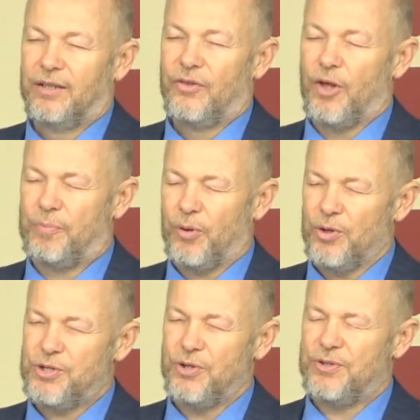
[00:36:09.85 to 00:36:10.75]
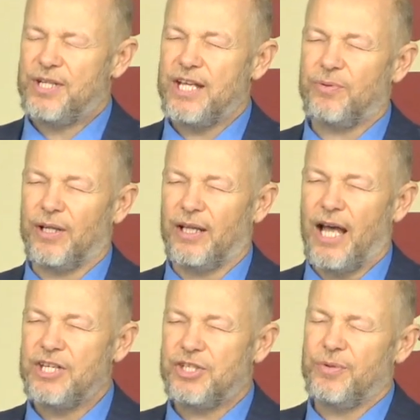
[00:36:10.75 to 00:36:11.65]
the person who takes what
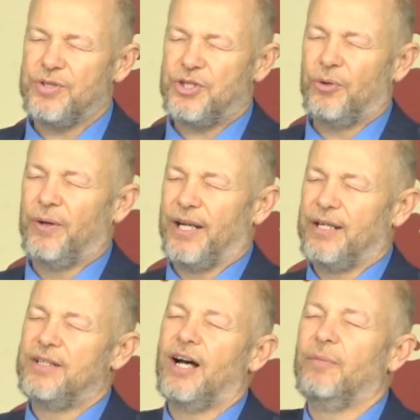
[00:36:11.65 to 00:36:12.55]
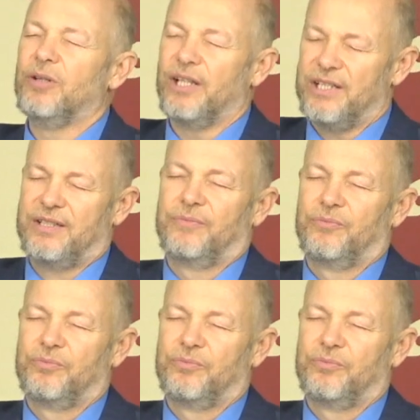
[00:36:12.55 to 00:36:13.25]
Elisha was doing and double it.